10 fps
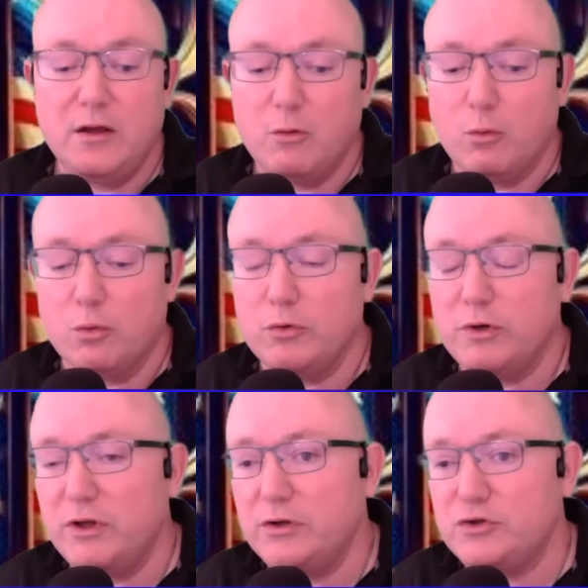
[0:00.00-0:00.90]

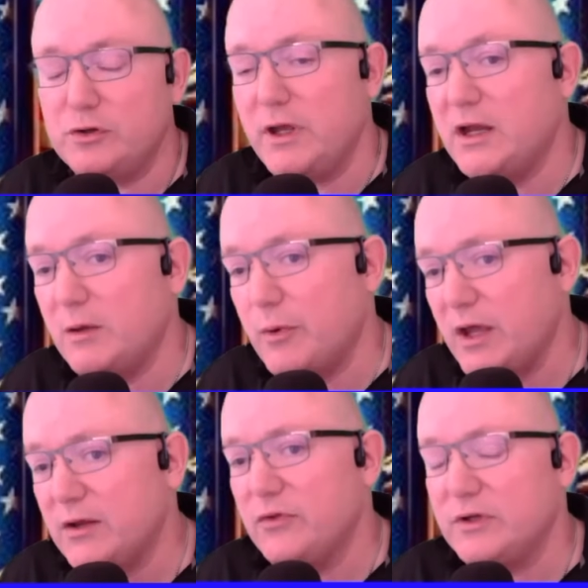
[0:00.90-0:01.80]
Rudy Giuliani
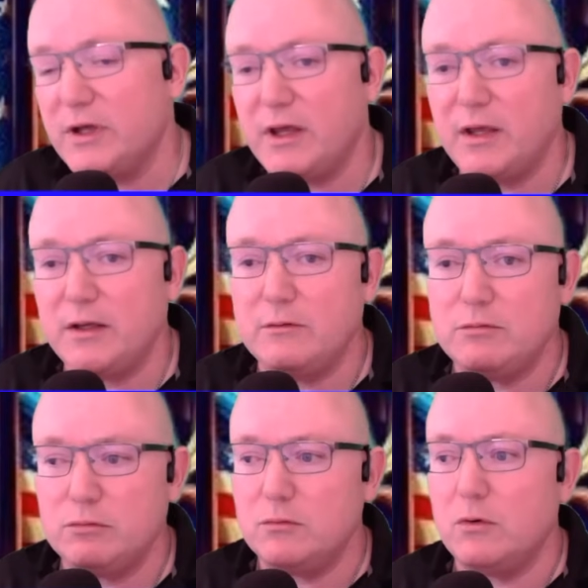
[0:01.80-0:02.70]
back in the day
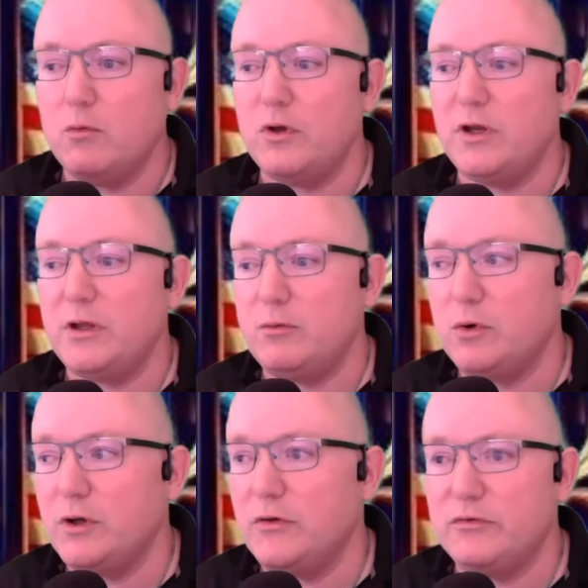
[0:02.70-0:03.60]
when he
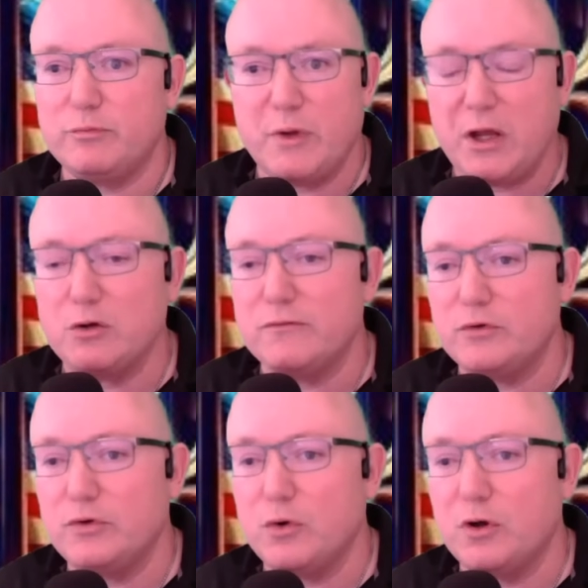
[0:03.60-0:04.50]
was mayor of
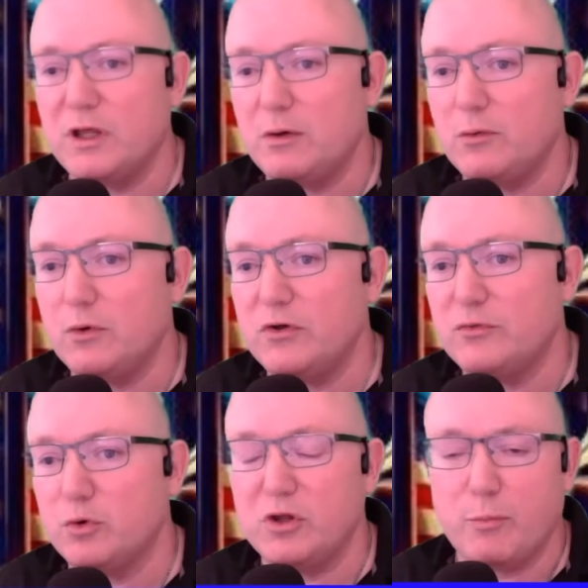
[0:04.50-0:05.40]
New York, he was
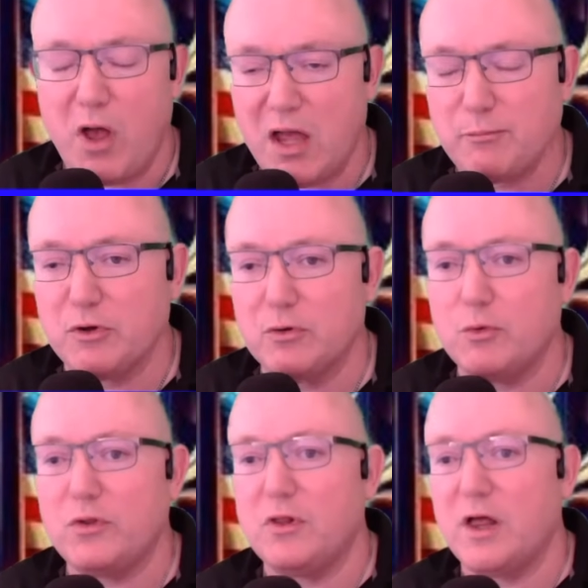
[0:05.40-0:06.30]
really popular
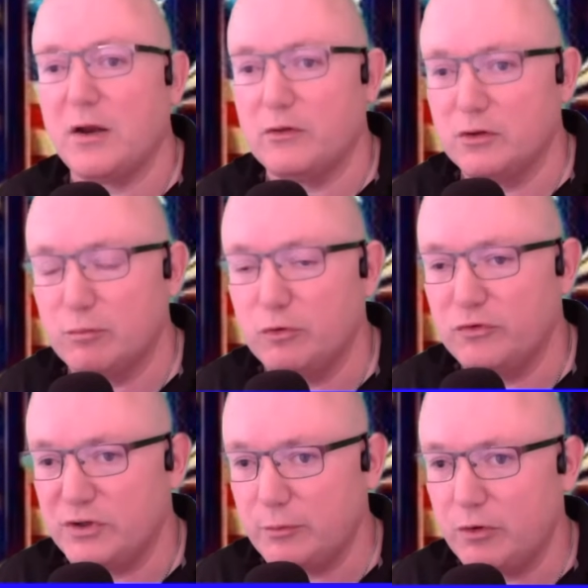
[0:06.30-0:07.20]
with a lot of the liberals
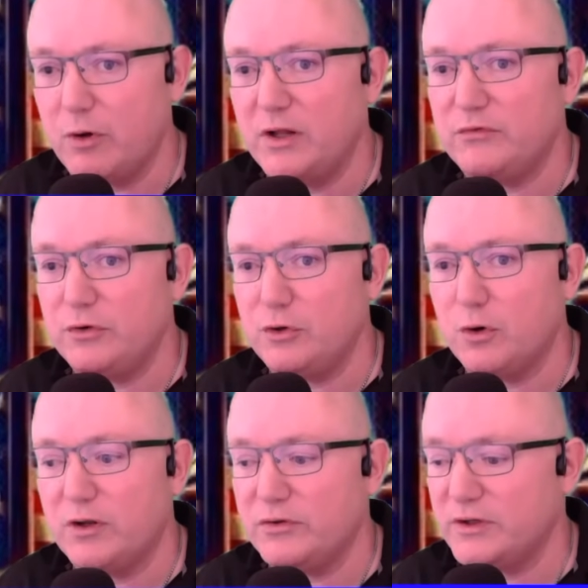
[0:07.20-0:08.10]
and Democrats in New
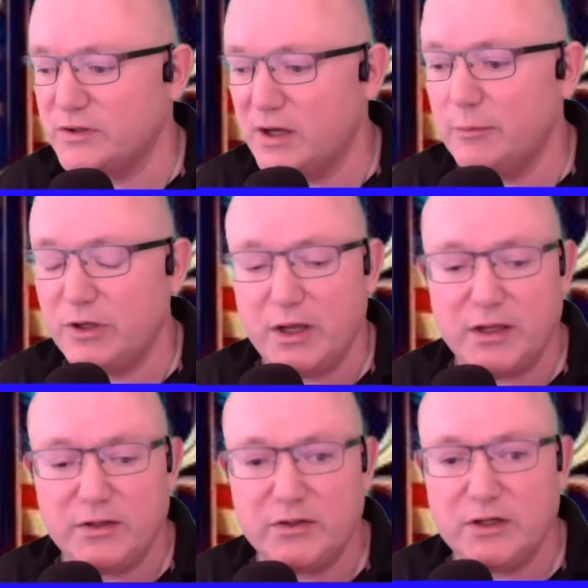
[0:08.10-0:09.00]
York at that time. And yeah,
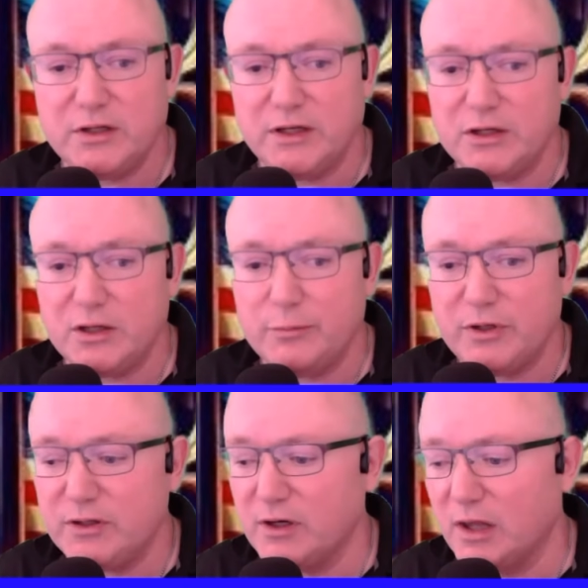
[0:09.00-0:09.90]
he did clean it up. He
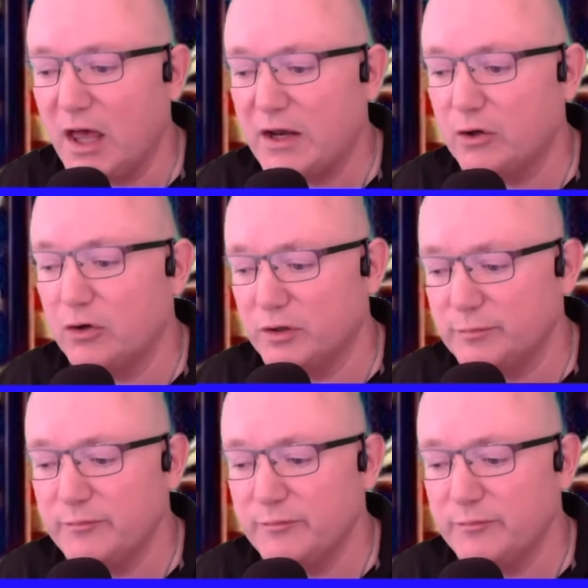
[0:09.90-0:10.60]
did a lot of good